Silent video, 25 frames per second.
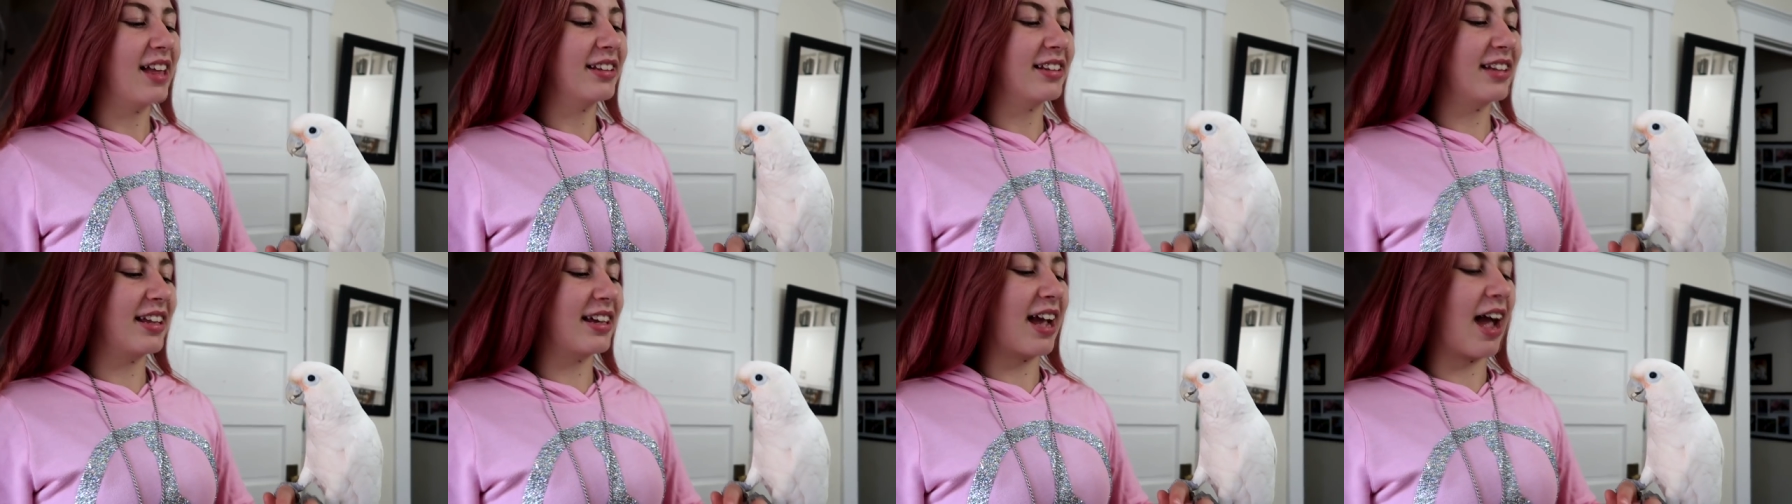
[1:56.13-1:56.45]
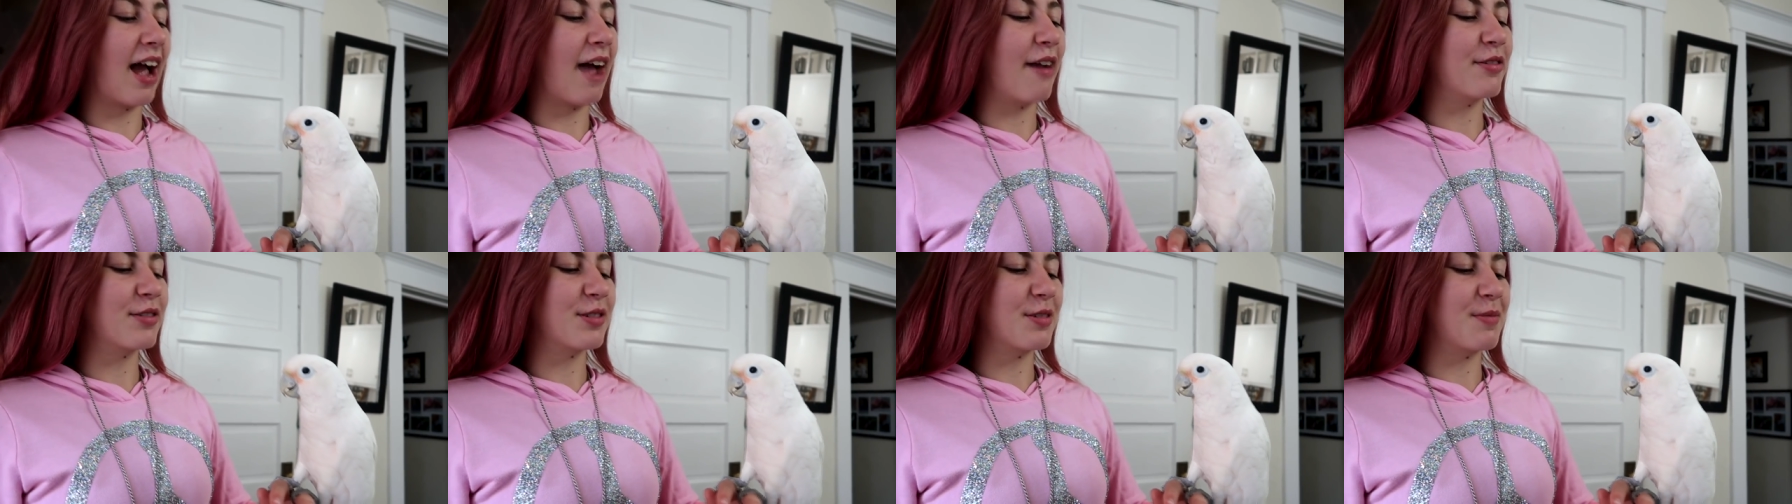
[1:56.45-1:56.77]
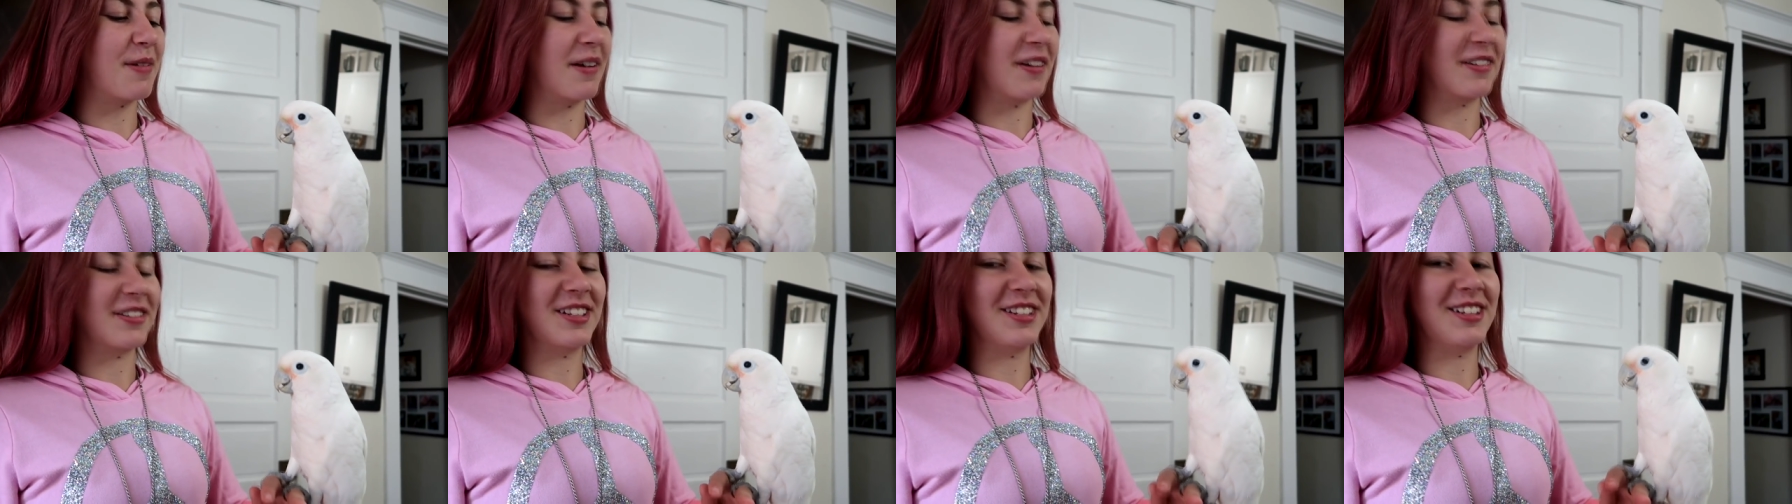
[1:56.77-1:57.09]
like I was
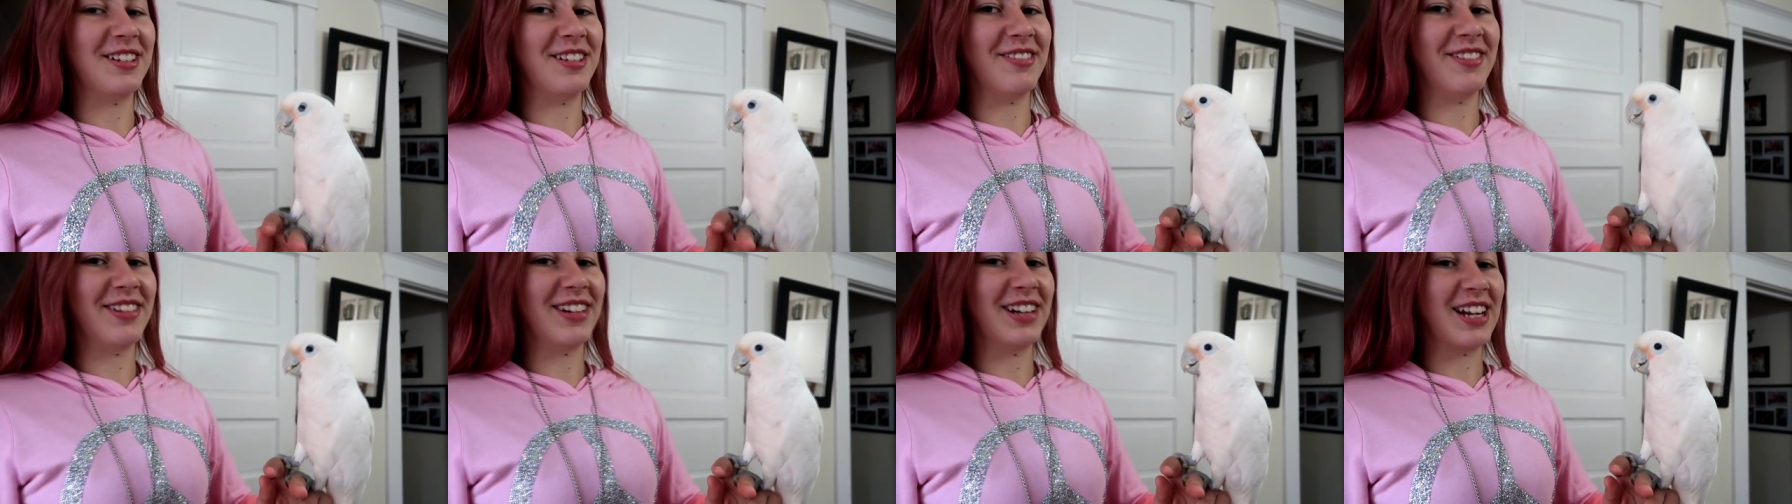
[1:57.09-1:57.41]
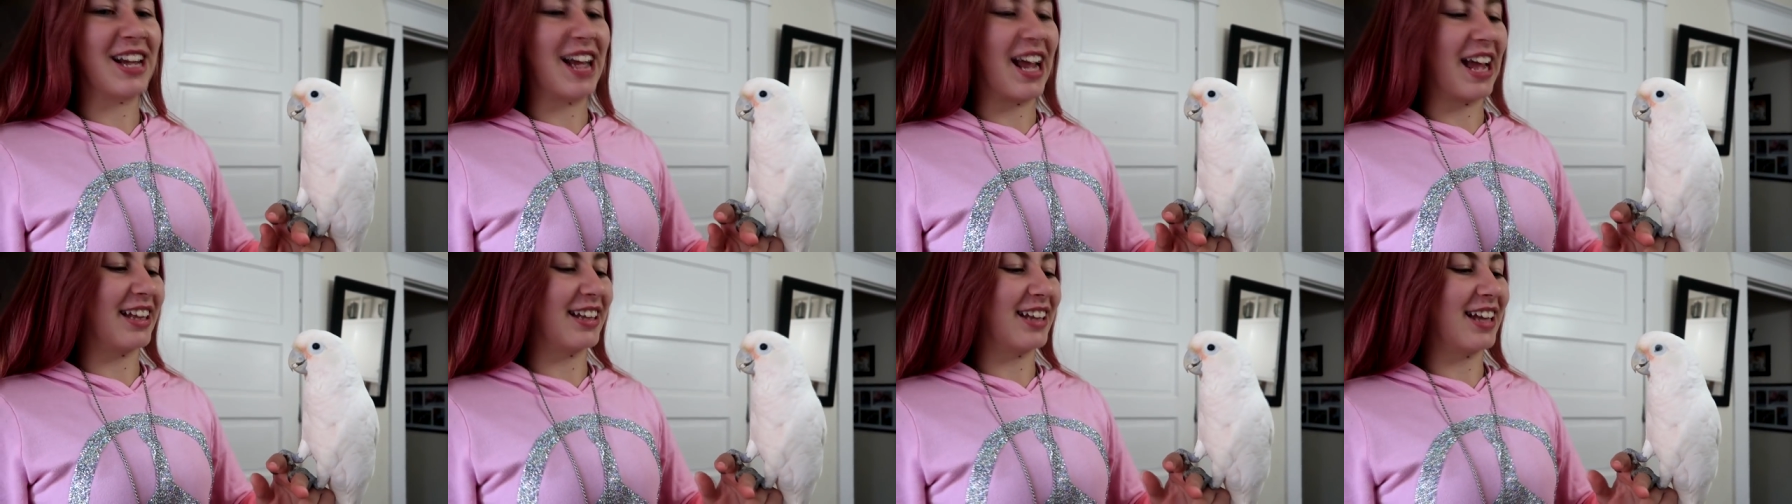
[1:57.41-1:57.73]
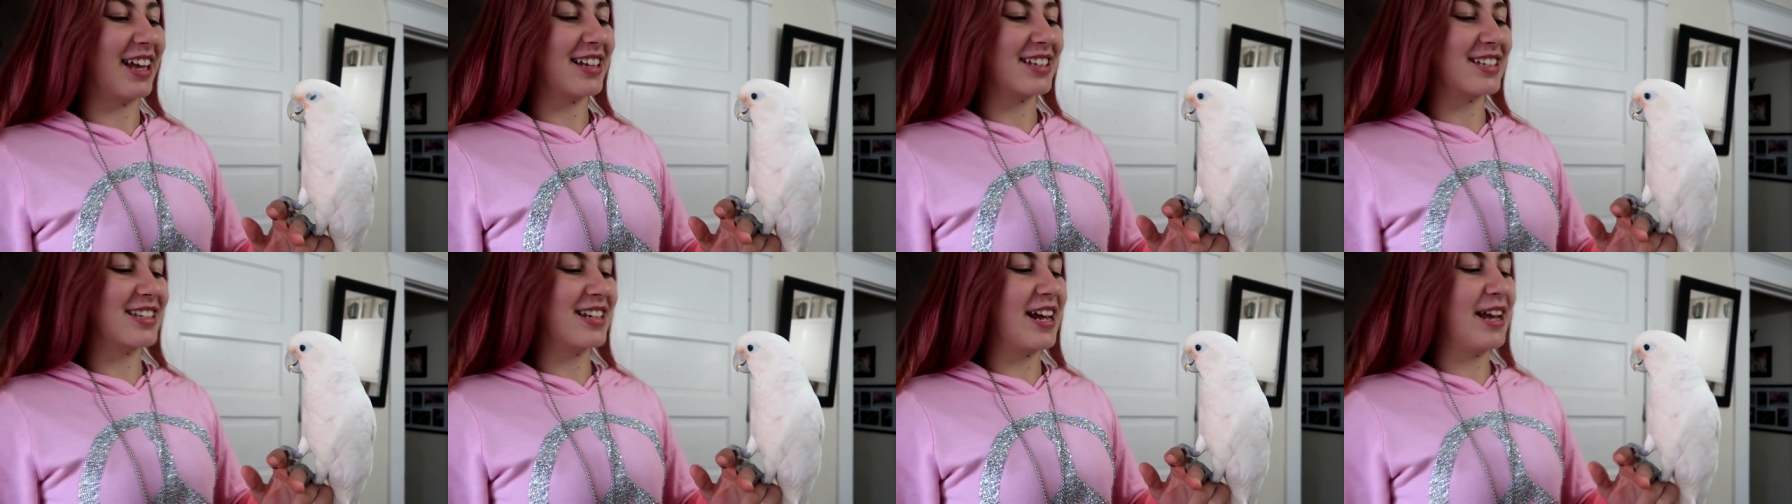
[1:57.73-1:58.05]
about to do it again
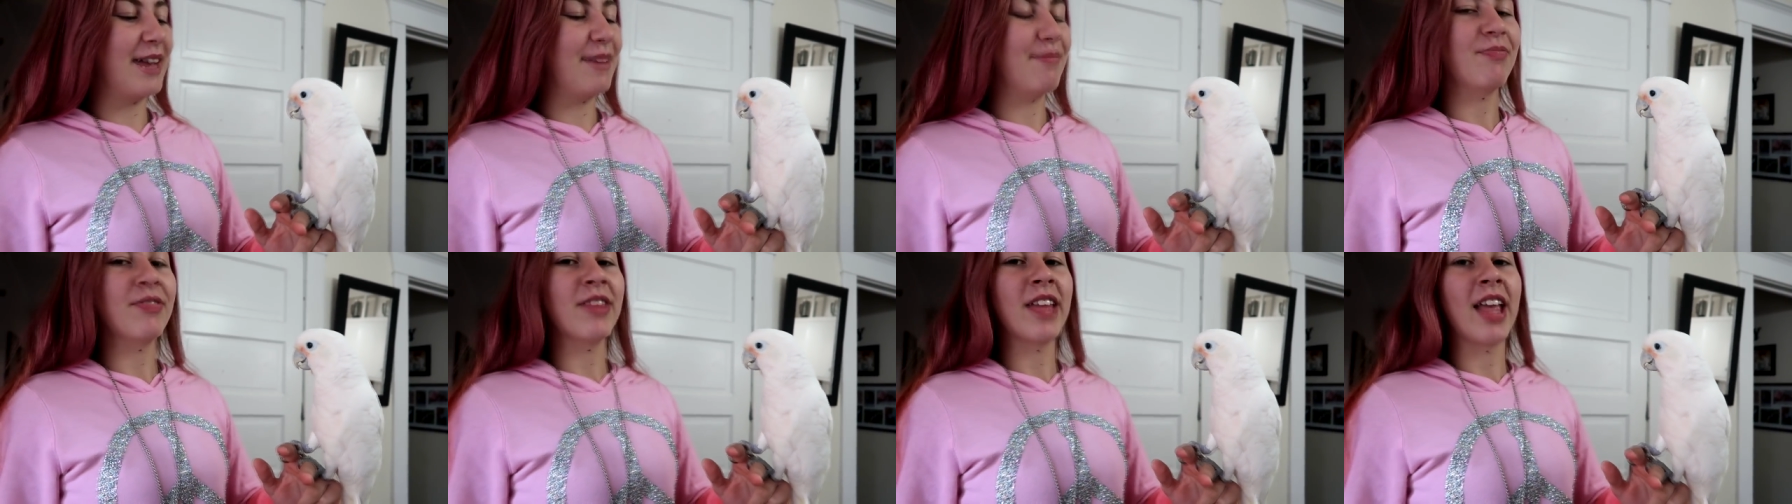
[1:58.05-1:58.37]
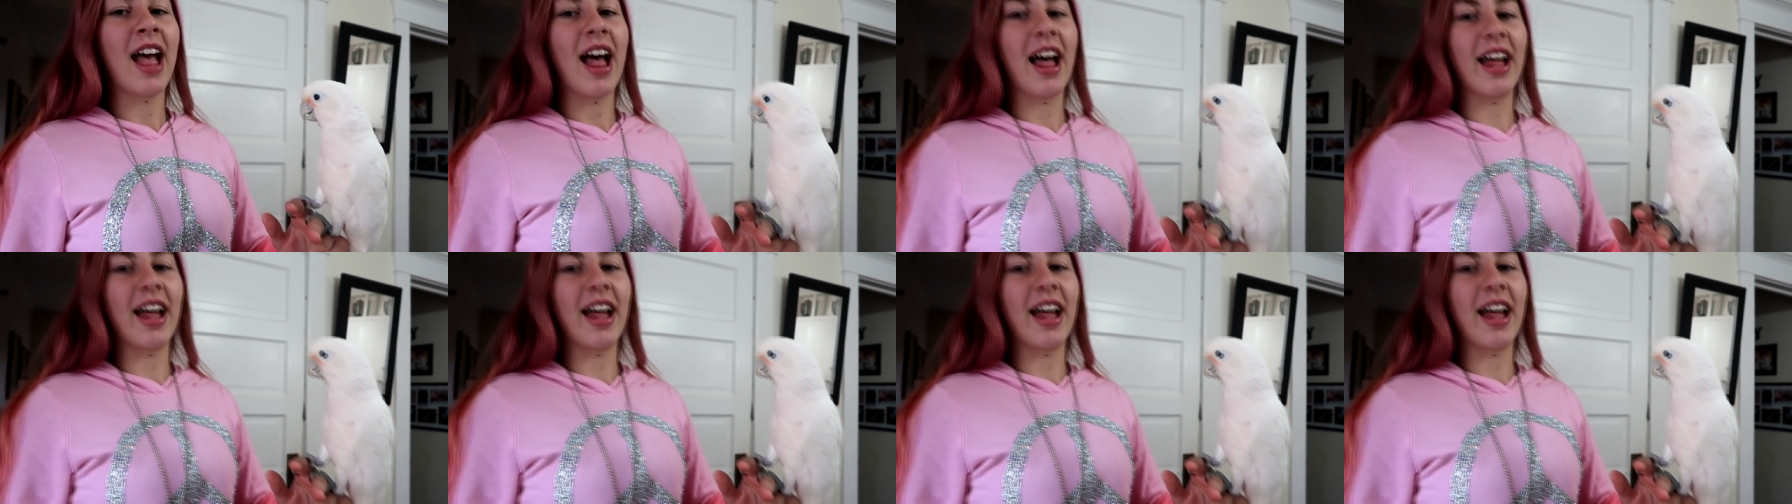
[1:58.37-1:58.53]
last night,